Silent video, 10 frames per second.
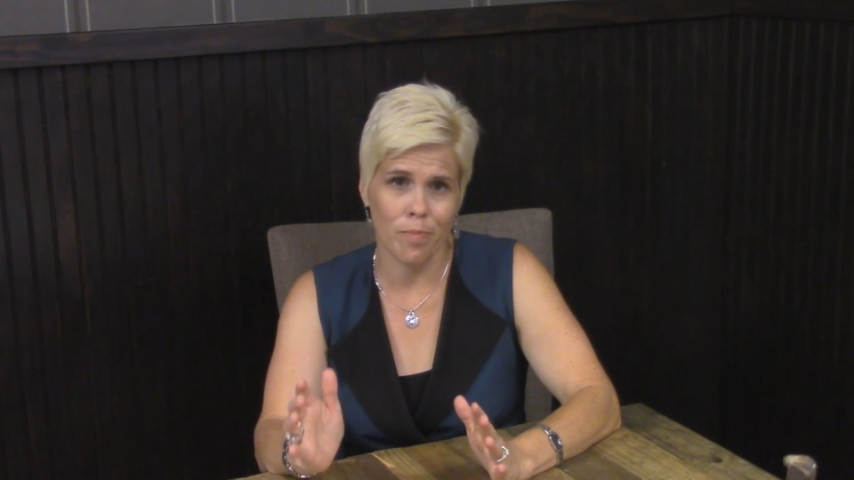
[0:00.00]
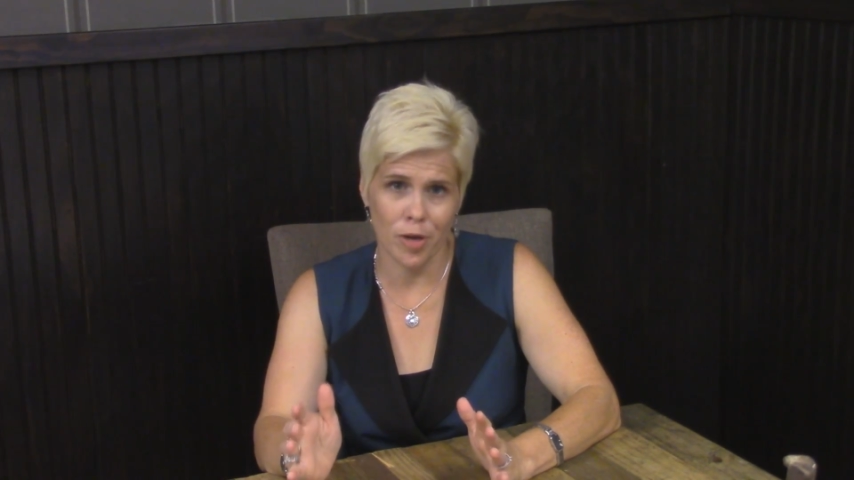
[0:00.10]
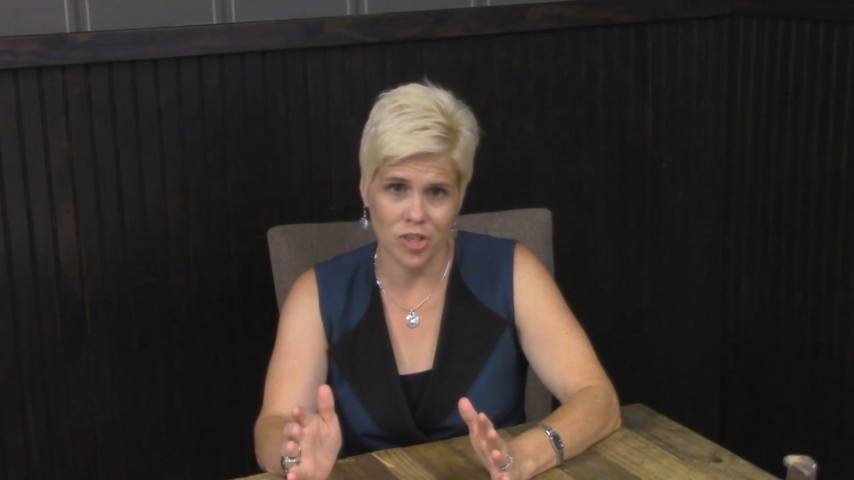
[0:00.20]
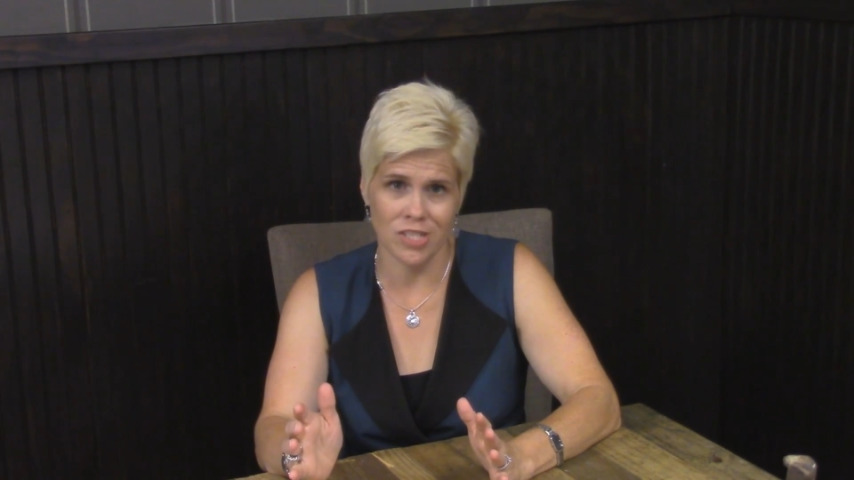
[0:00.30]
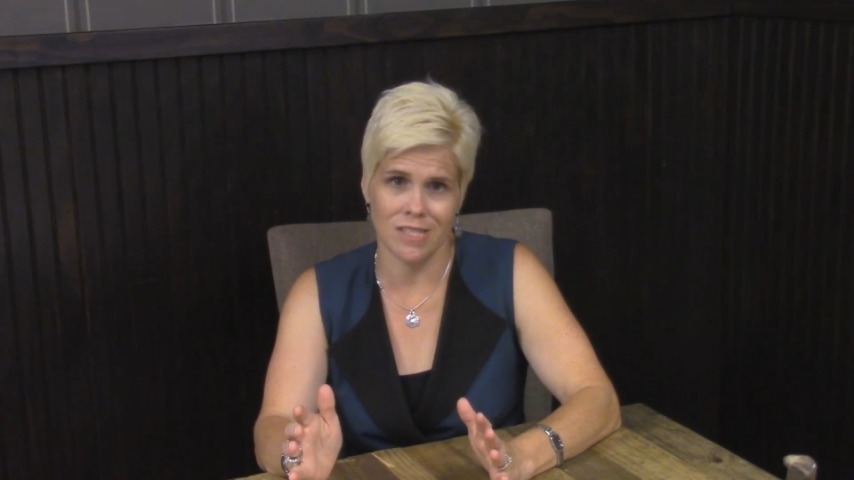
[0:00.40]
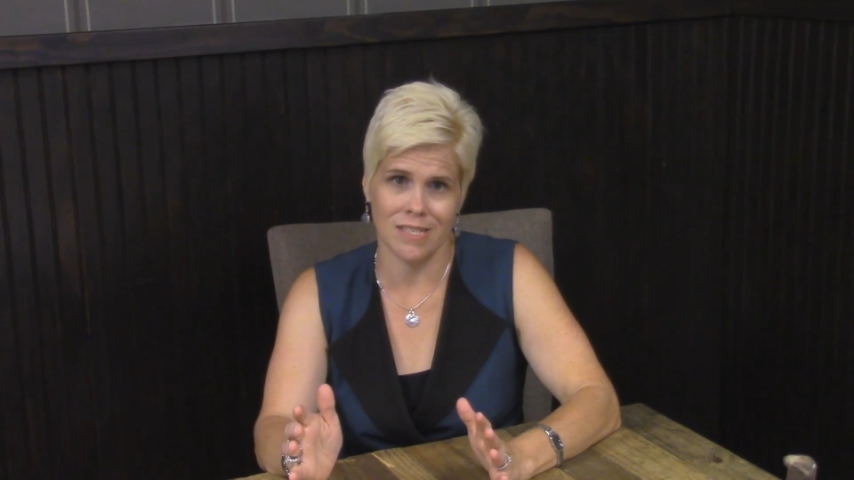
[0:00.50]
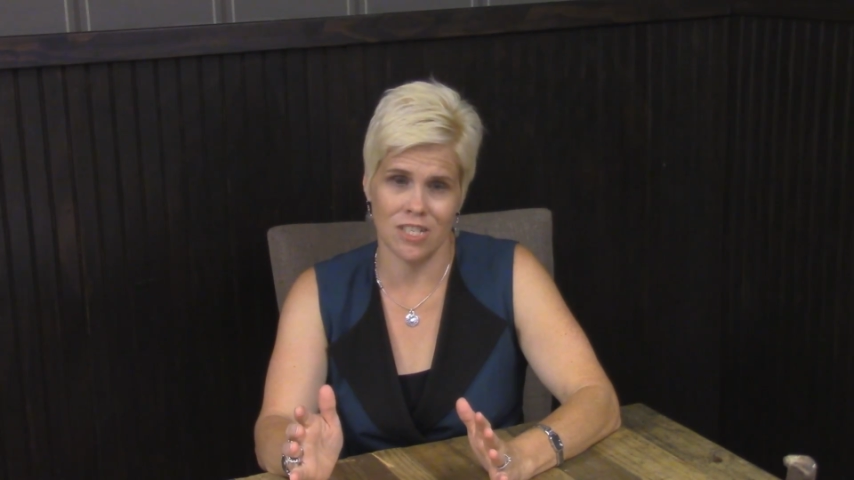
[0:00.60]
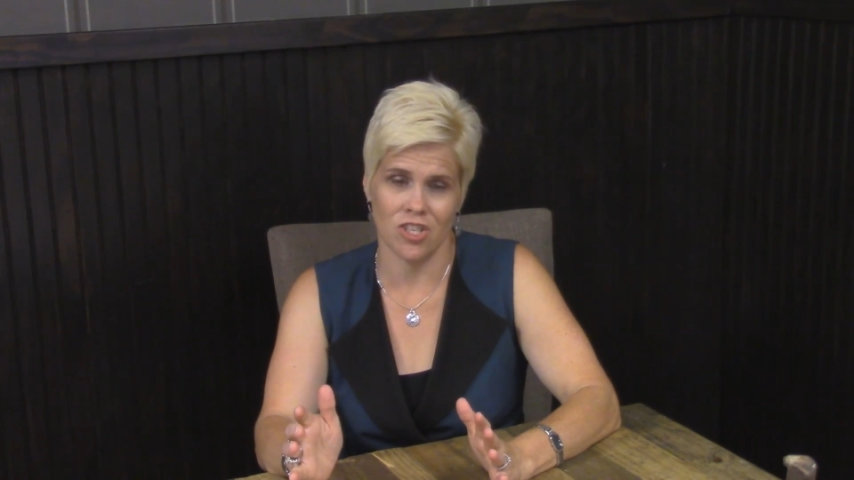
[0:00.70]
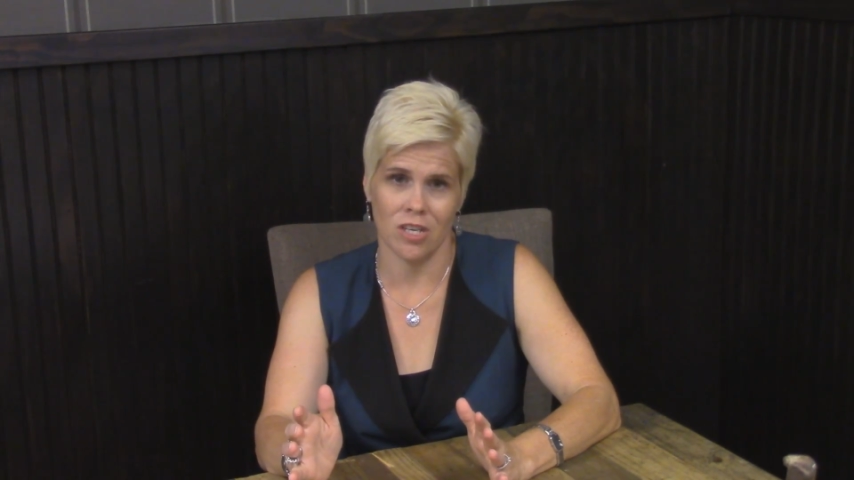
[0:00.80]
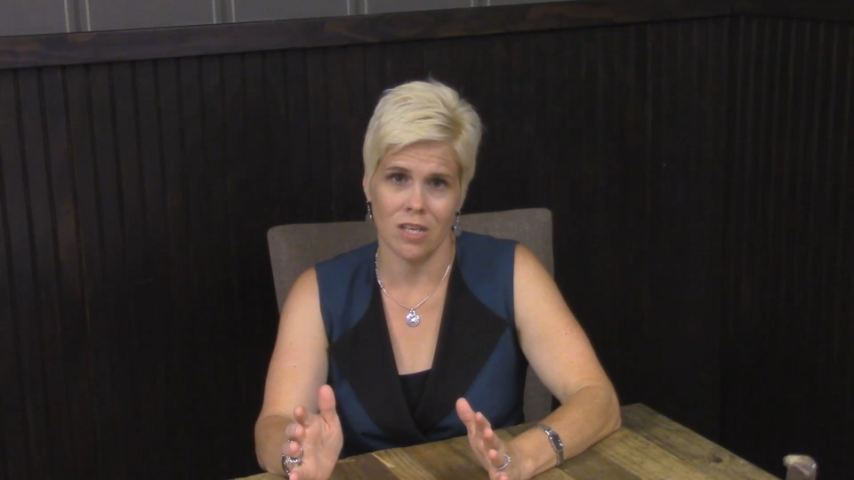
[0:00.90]
purchase
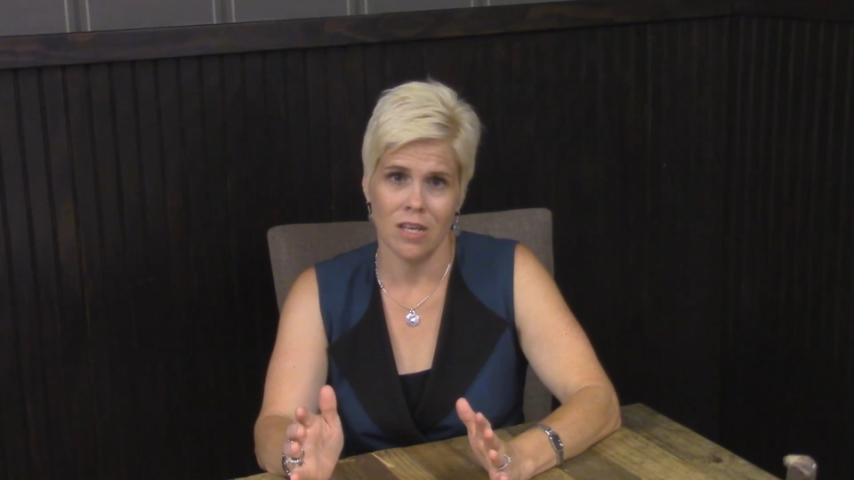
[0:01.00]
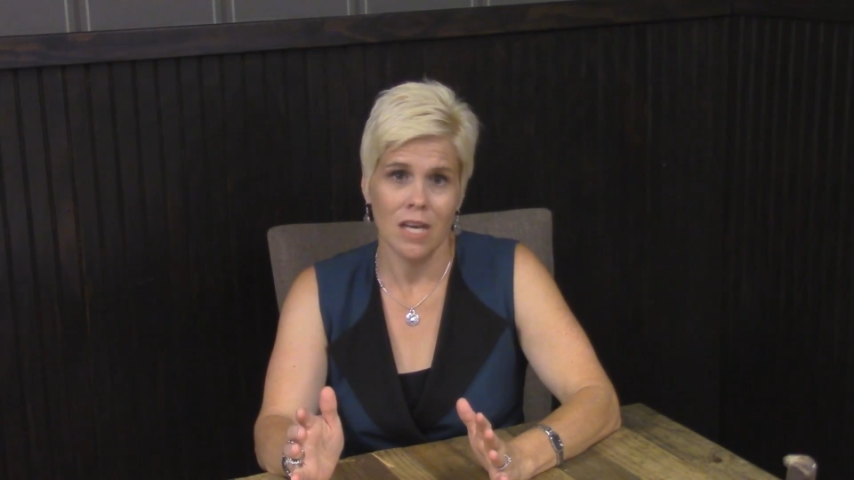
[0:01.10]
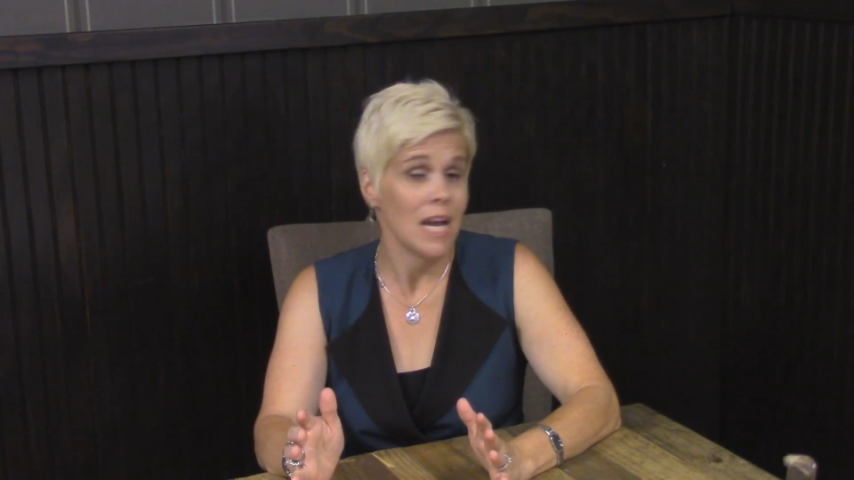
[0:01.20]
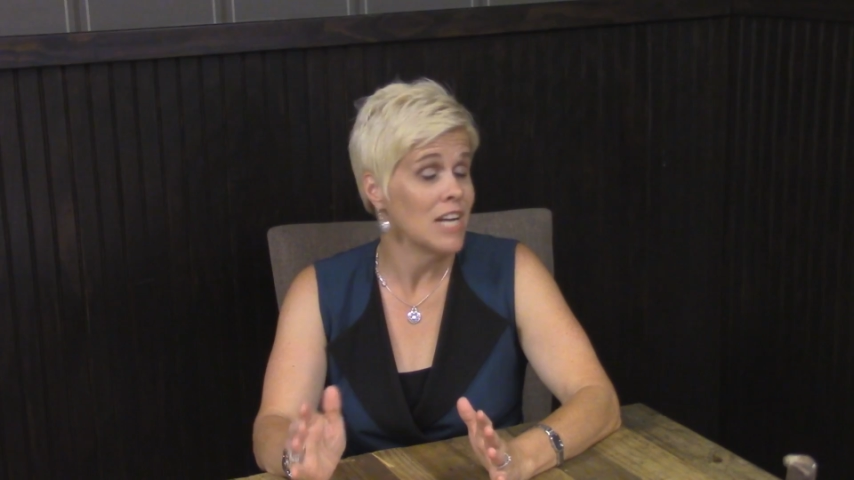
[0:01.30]
decision,